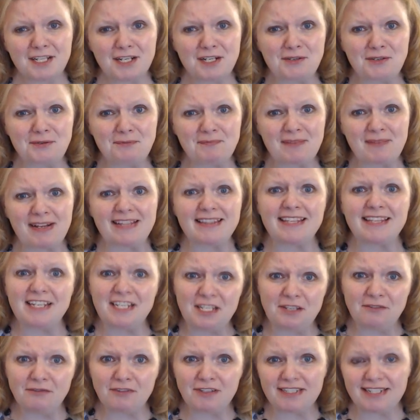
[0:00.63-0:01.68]
Hello, and
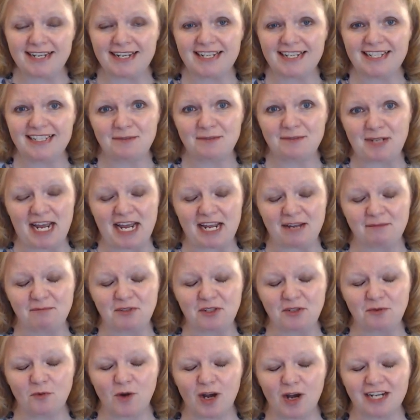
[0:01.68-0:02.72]
thank you for taking the time
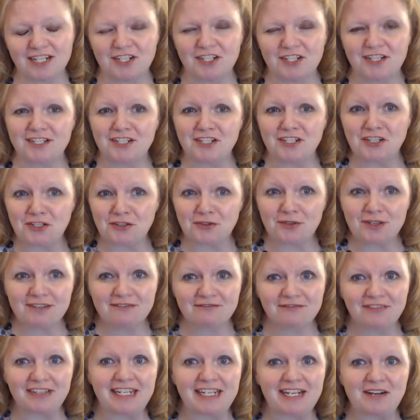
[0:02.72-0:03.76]
to watch this
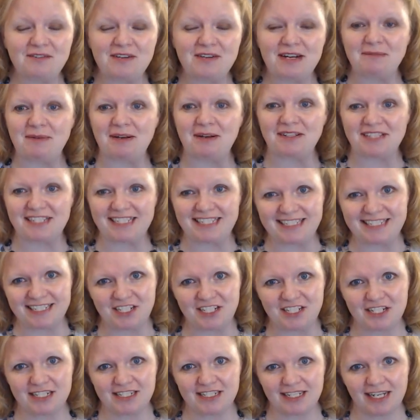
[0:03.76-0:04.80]
short video about the
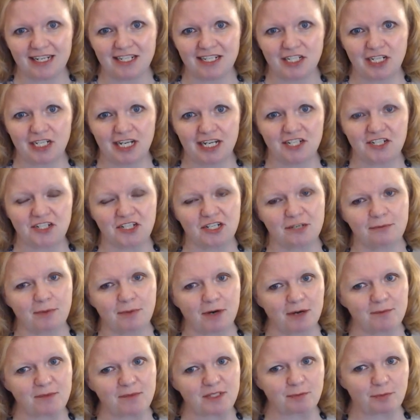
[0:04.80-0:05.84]
Indigenous Education
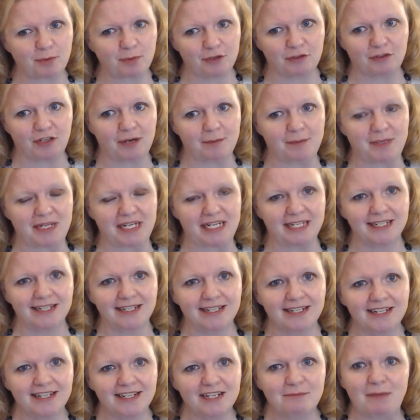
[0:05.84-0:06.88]
Department's programming.
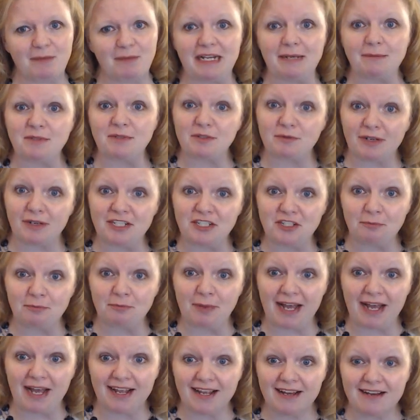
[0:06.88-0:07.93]
My name is Rachel
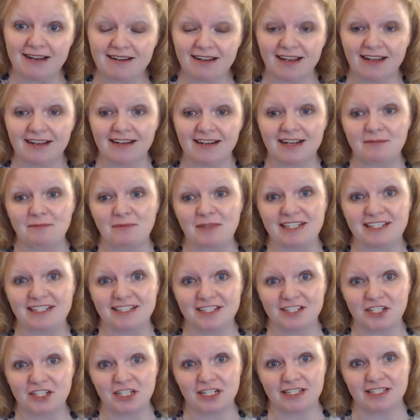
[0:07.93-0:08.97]
Pioch, and I'm the
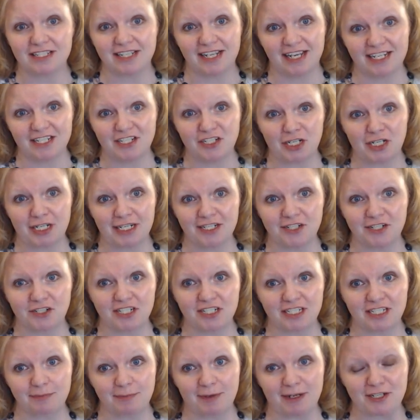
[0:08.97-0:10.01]
Indigenous
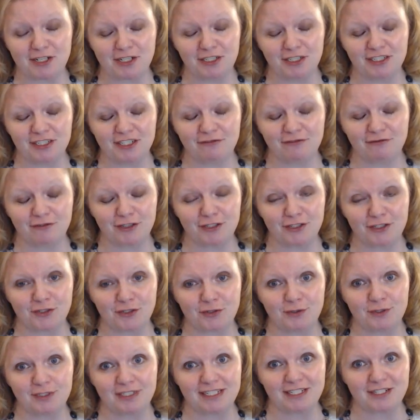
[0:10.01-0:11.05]
Education Specialist for the
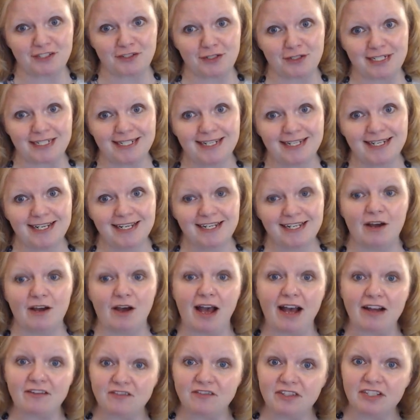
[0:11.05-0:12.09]
school district. Now,
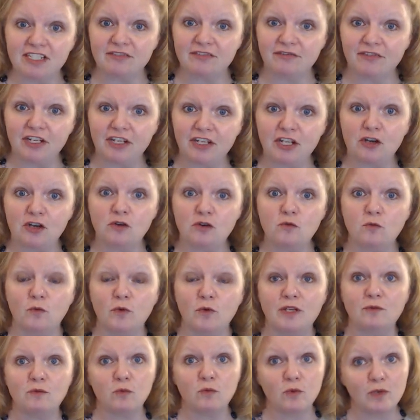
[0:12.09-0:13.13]
after this video,
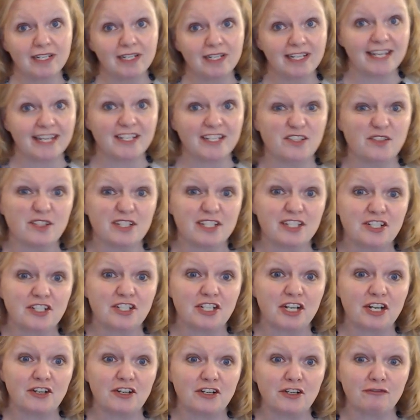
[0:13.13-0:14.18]
we would like you to
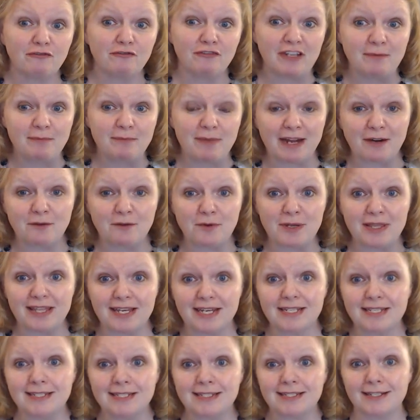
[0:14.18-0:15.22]
share your feedback with
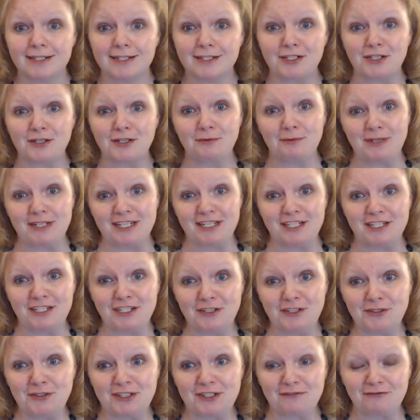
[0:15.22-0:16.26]
us so that we can
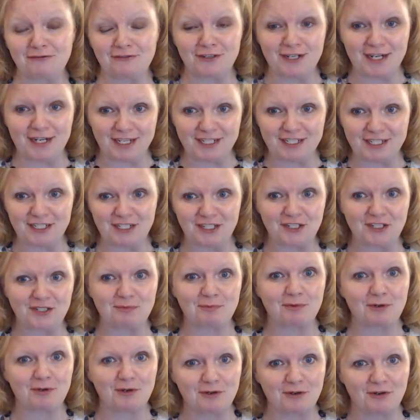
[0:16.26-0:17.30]
use it for next year's
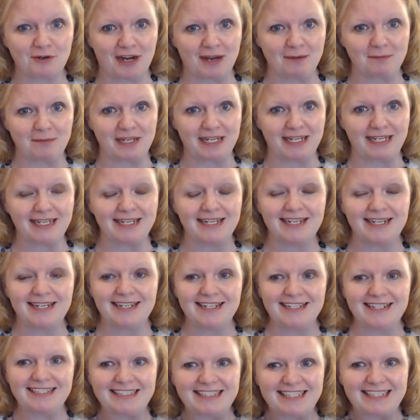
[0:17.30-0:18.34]
programming.
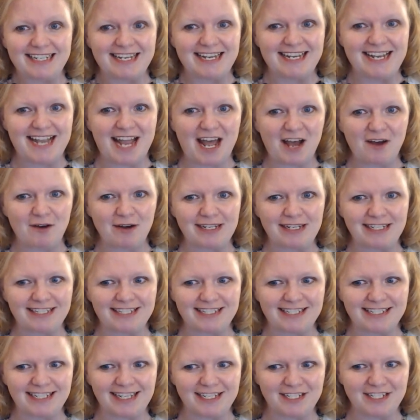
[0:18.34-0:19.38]
Now on to
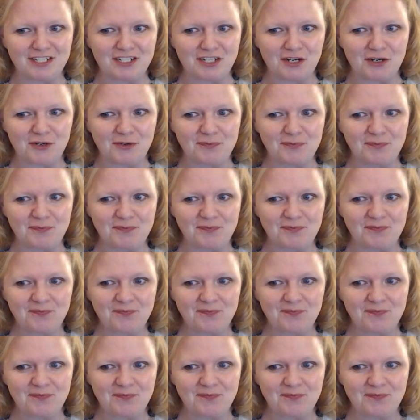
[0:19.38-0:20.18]
the slideshow.